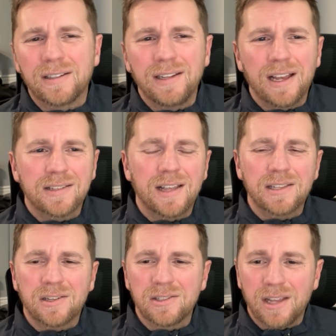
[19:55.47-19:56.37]
Yes, that's
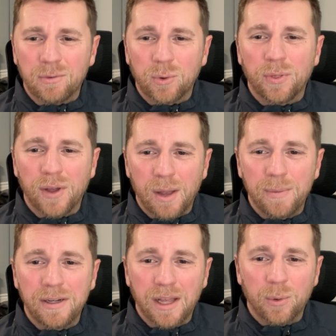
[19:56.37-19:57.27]
because everyone thought
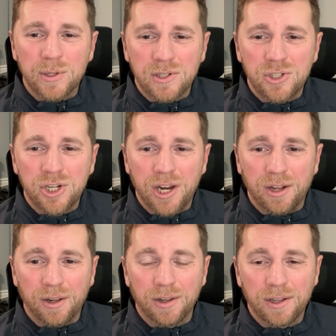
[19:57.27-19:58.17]
Mandela was in
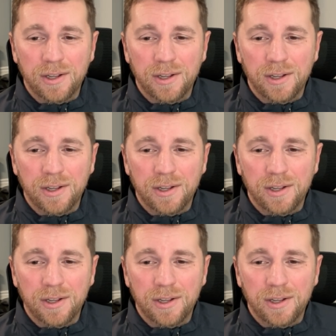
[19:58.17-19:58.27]
jail.